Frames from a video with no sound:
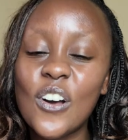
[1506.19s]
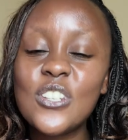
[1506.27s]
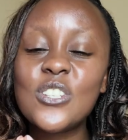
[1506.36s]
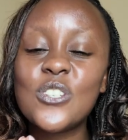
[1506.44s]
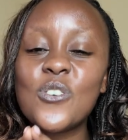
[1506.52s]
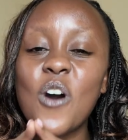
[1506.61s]

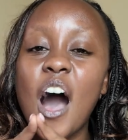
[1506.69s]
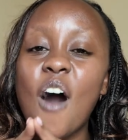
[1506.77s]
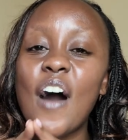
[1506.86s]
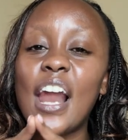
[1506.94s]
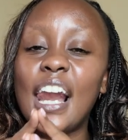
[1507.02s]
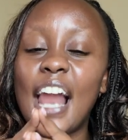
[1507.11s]
on to
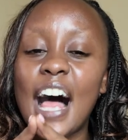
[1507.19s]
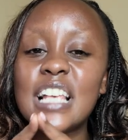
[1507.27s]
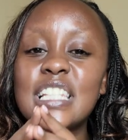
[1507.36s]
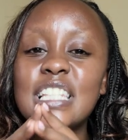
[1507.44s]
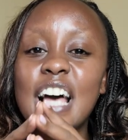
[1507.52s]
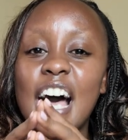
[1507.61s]
our
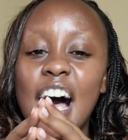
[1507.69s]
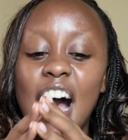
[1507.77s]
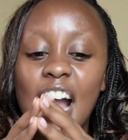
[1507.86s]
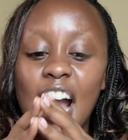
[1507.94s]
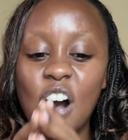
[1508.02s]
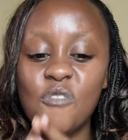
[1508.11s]
last
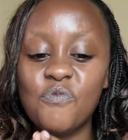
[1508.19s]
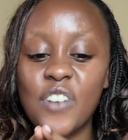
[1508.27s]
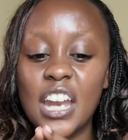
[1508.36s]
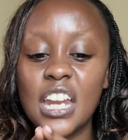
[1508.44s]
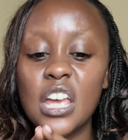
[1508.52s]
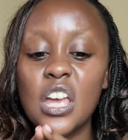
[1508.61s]

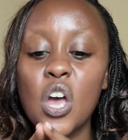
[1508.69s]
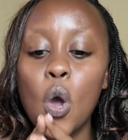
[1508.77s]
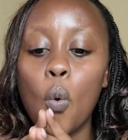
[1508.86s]
company,